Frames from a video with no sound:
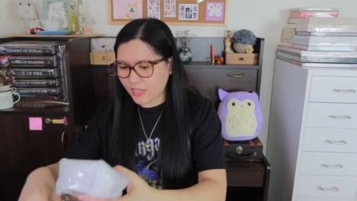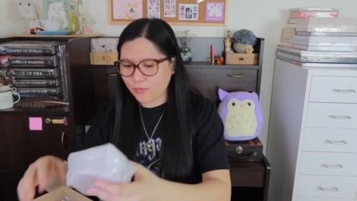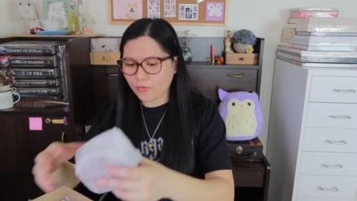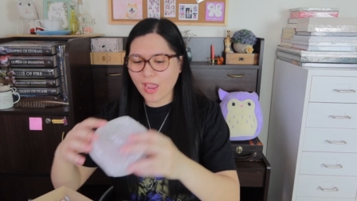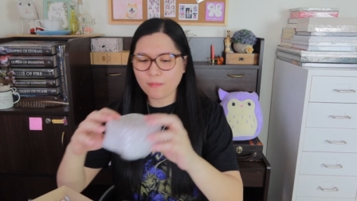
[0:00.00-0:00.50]

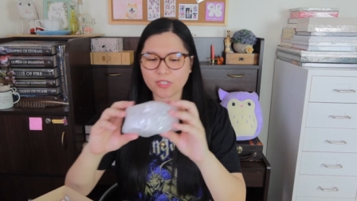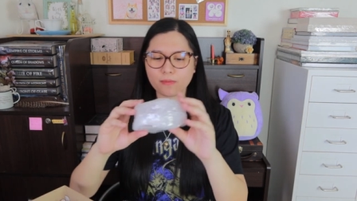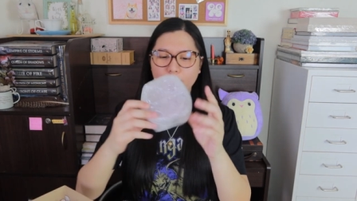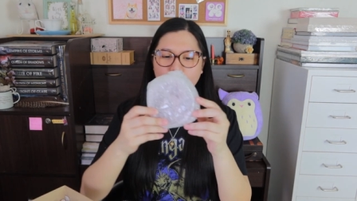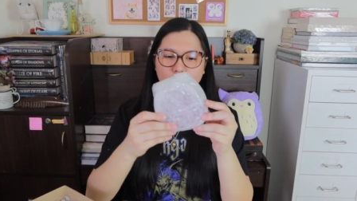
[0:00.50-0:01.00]
thing wrapped
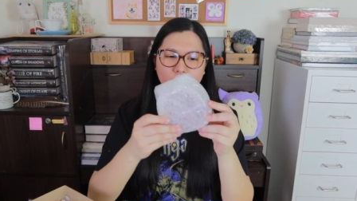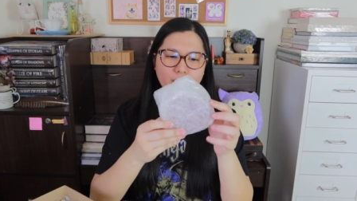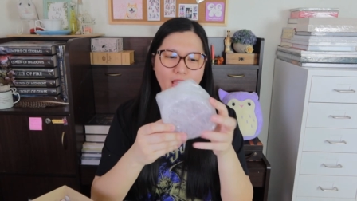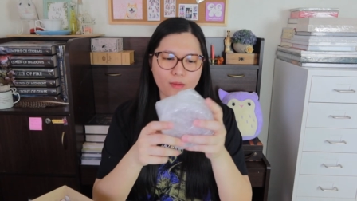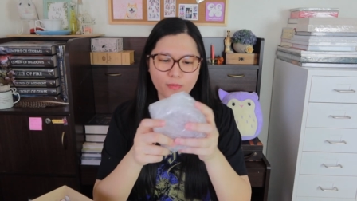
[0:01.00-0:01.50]
in bubble
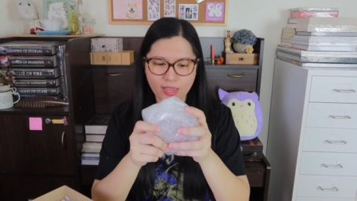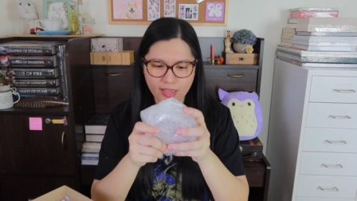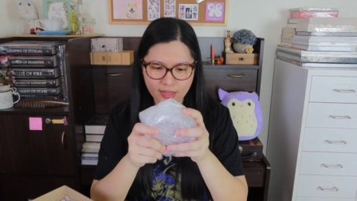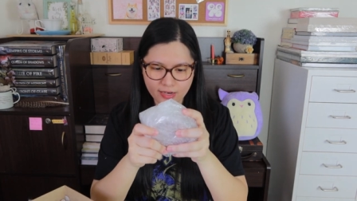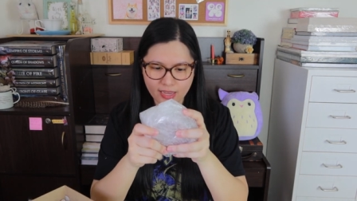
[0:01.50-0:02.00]
wrap
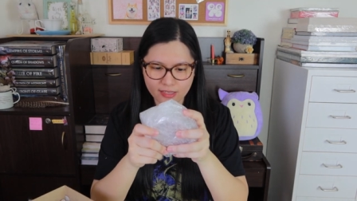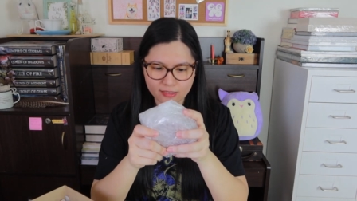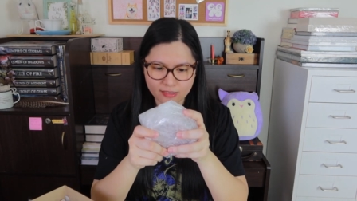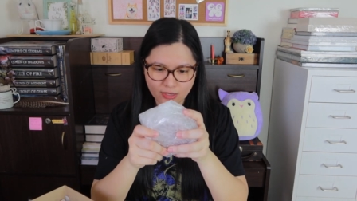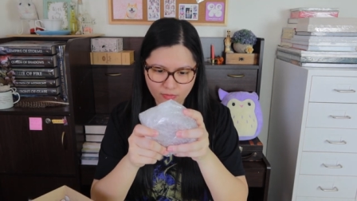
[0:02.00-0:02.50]
and I
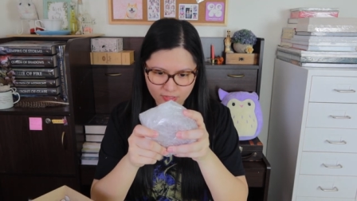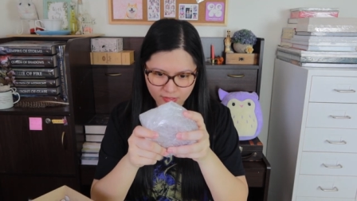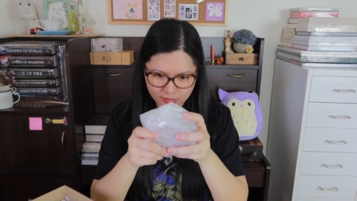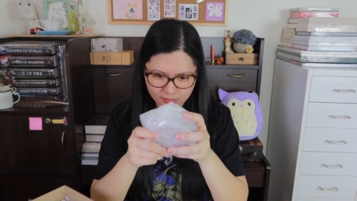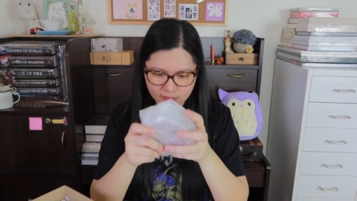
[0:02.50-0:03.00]
can see what
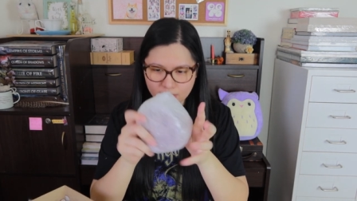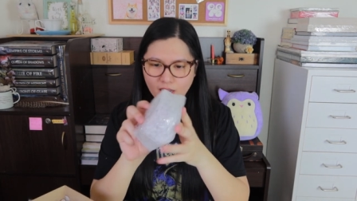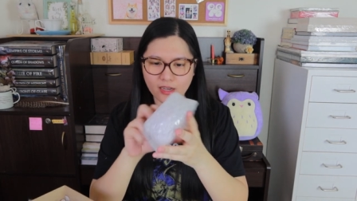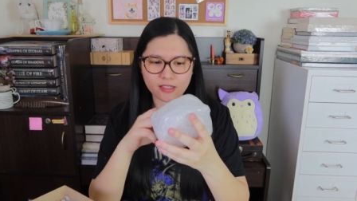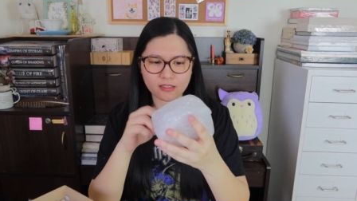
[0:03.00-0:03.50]
is
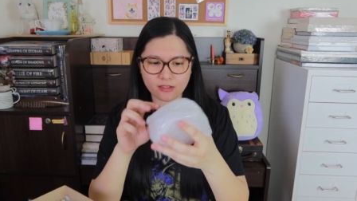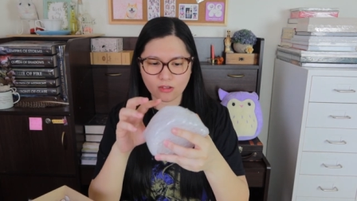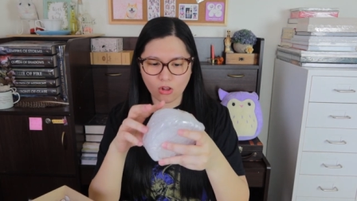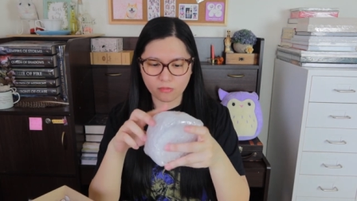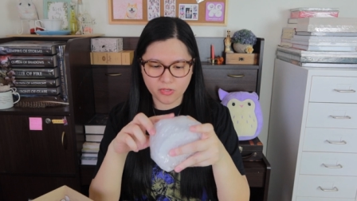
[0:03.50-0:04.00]
inside
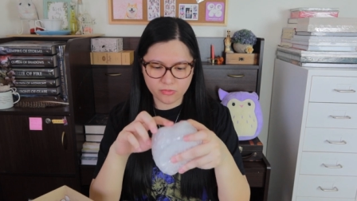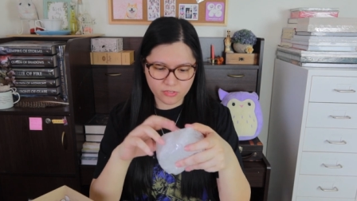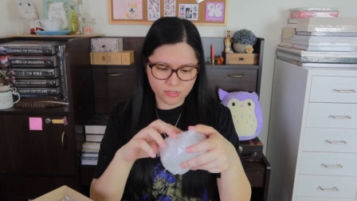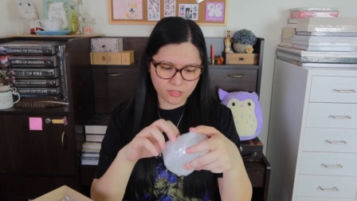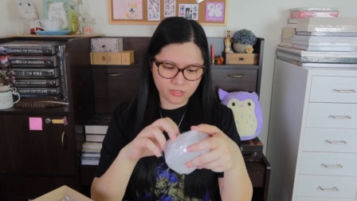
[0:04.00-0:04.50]

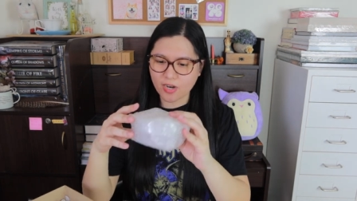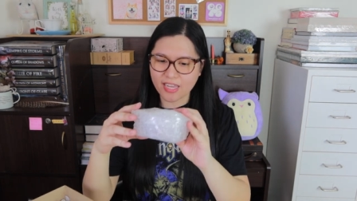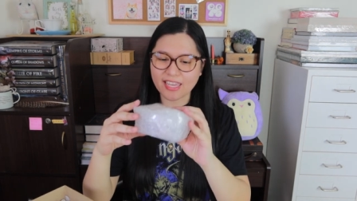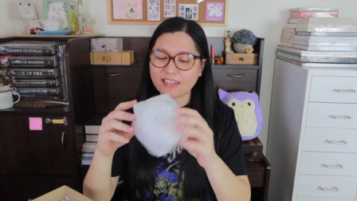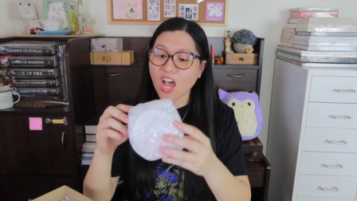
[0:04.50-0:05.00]
almost.
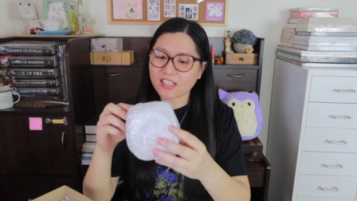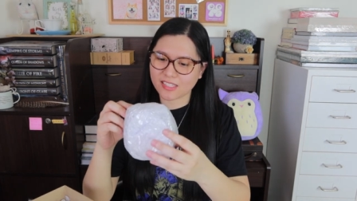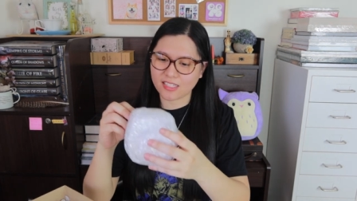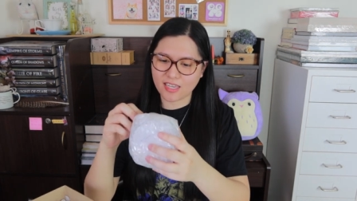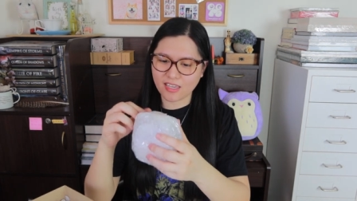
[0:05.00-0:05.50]
What I
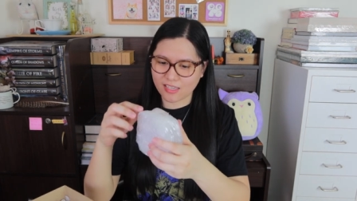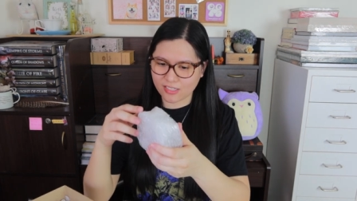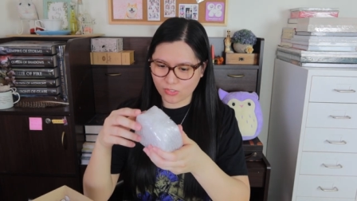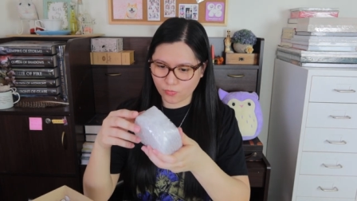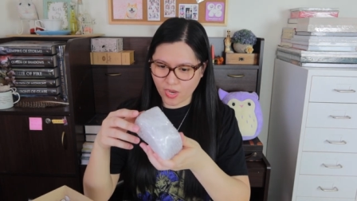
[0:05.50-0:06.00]
cannot see
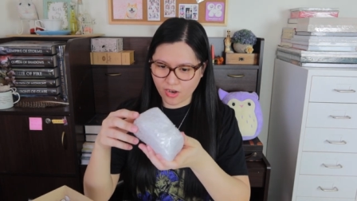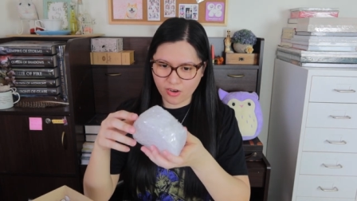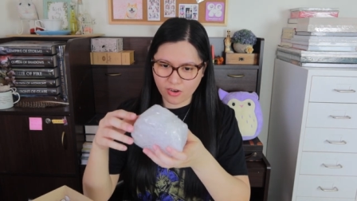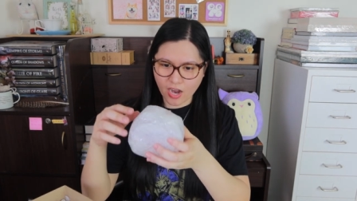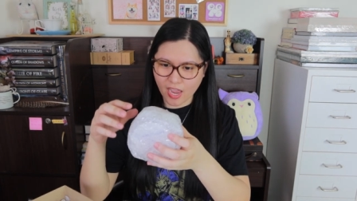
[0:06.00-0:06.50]
is
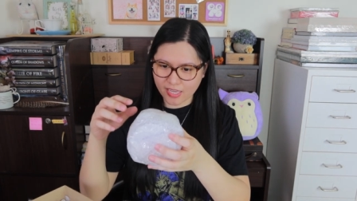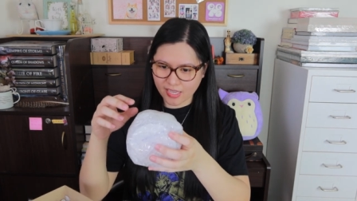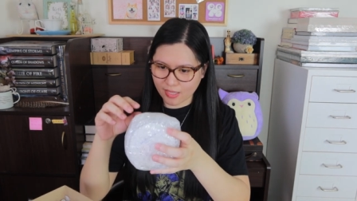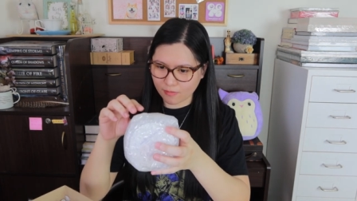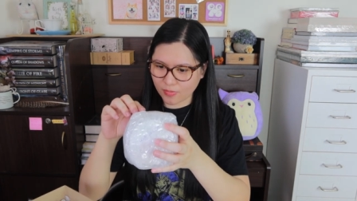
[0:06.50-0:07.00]
where I
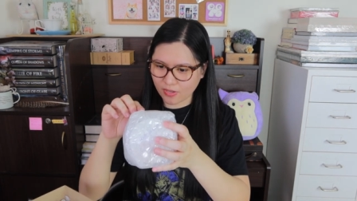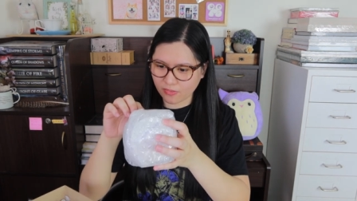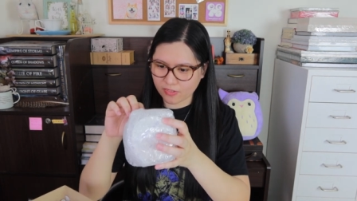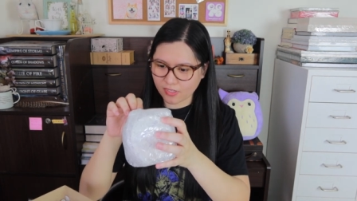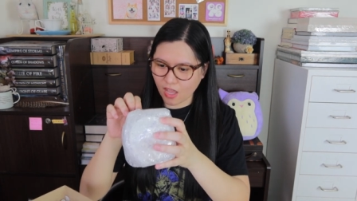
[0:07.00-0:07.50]
can
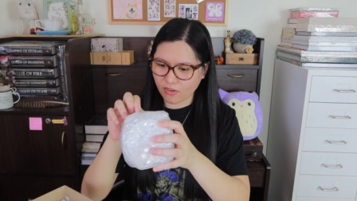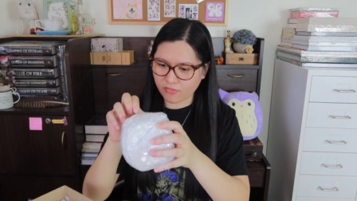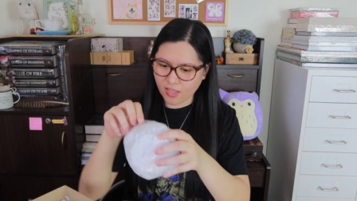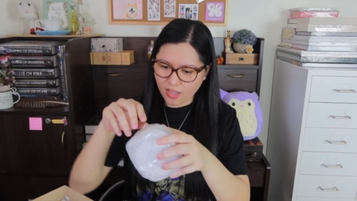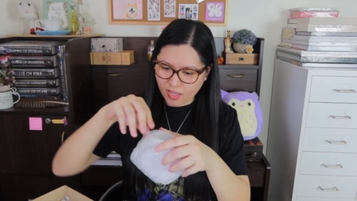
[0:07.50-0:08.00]
peel this
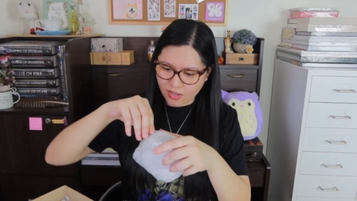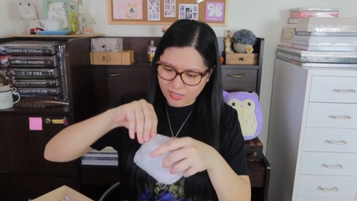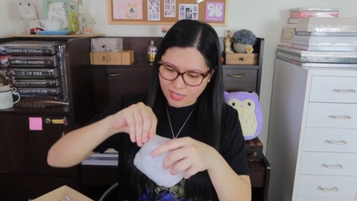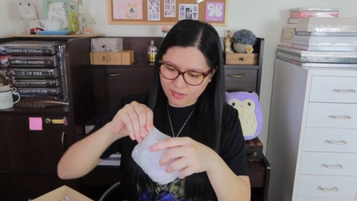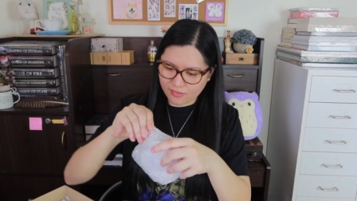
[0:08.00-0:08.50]
off.
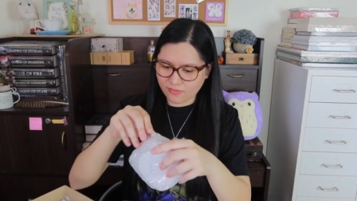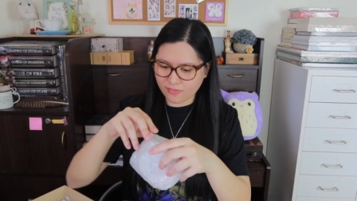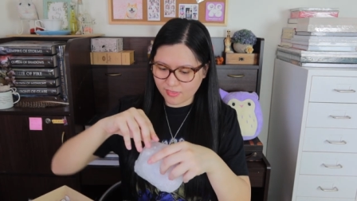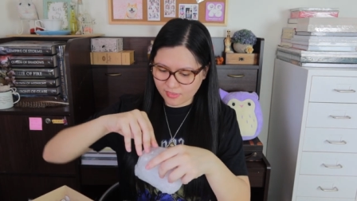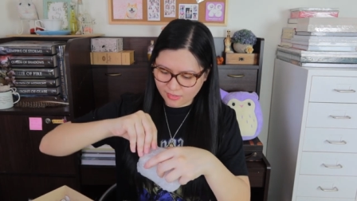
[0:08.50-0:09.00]
Okay,
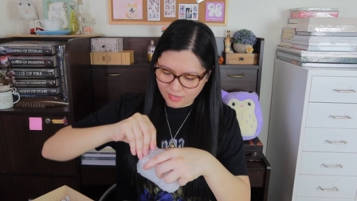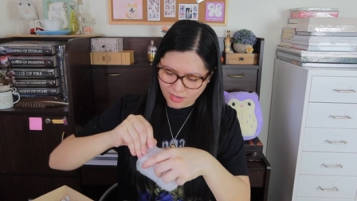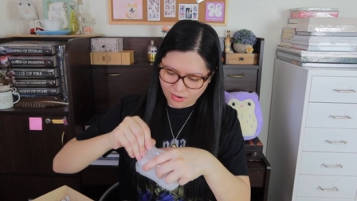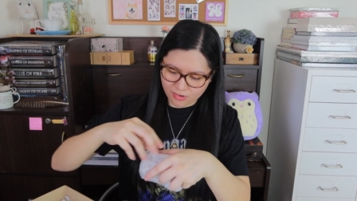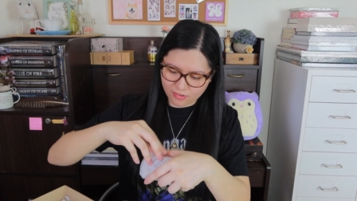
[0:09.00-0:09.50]

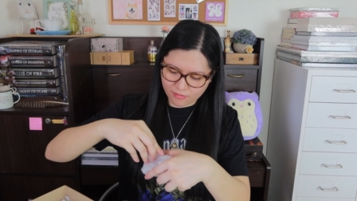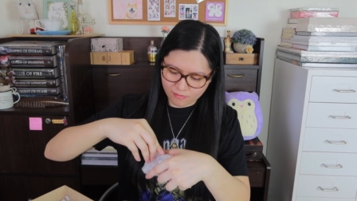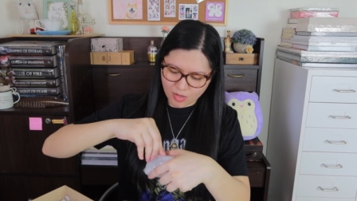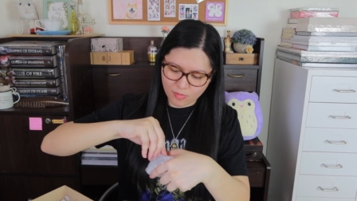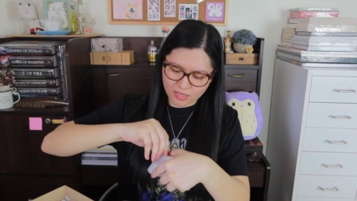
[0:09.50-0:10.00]
here,
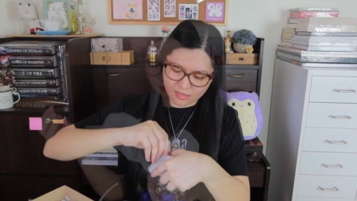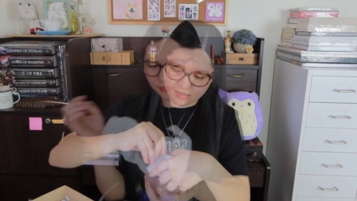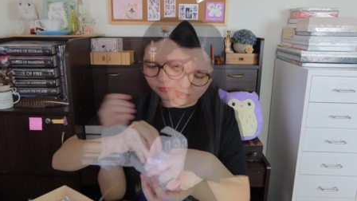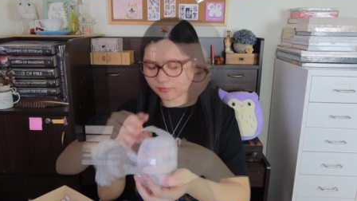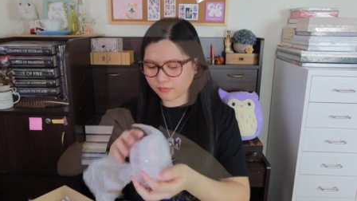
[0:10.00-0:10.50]
maybe.
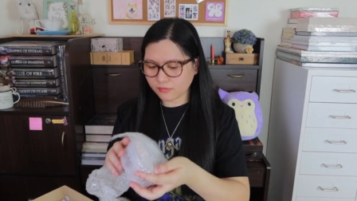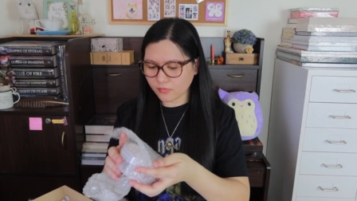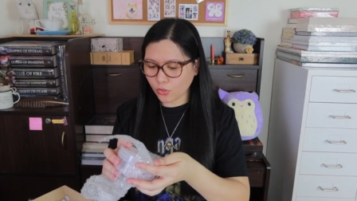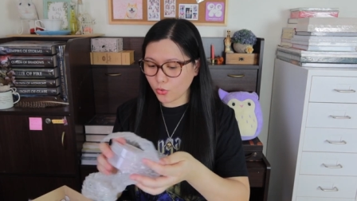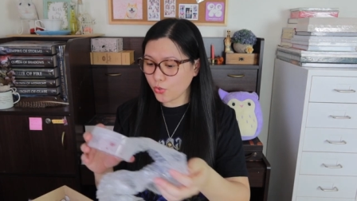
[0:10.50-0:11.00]

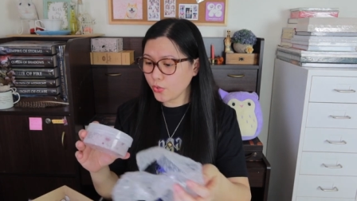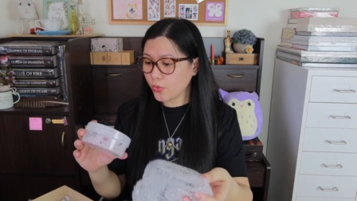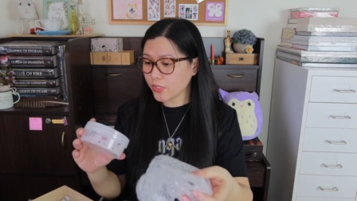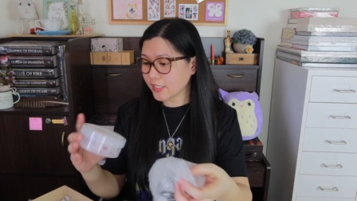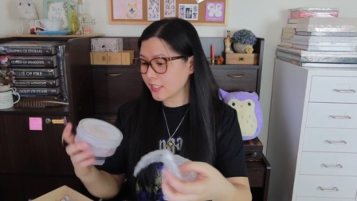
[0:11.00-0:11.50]

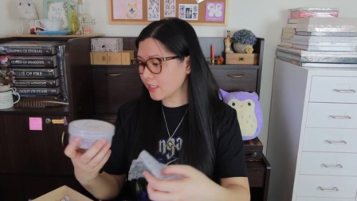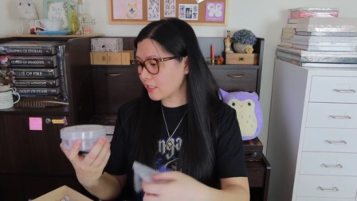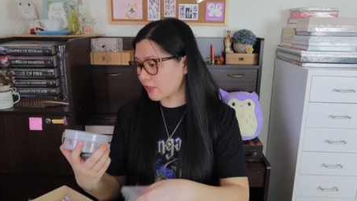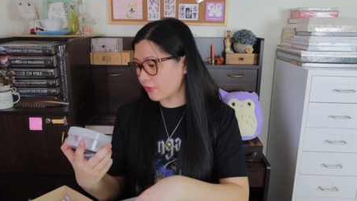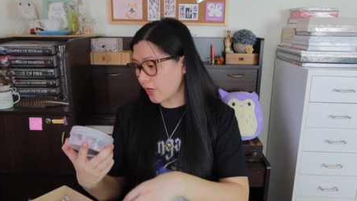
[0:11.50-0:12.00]
Ooh, is this
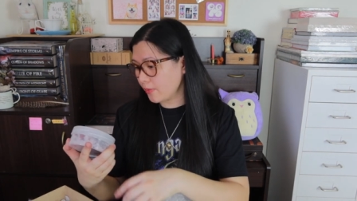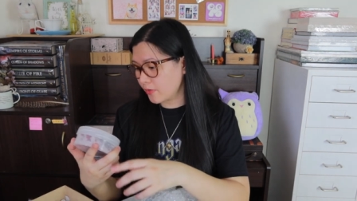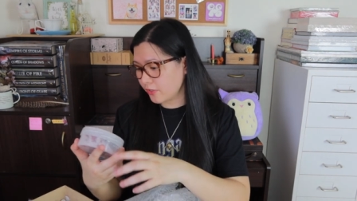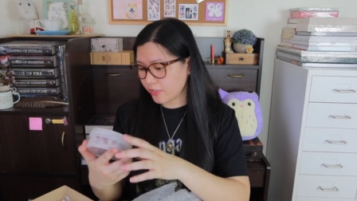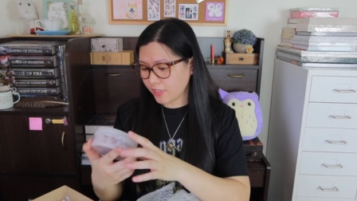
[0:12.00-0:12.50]
a scrub?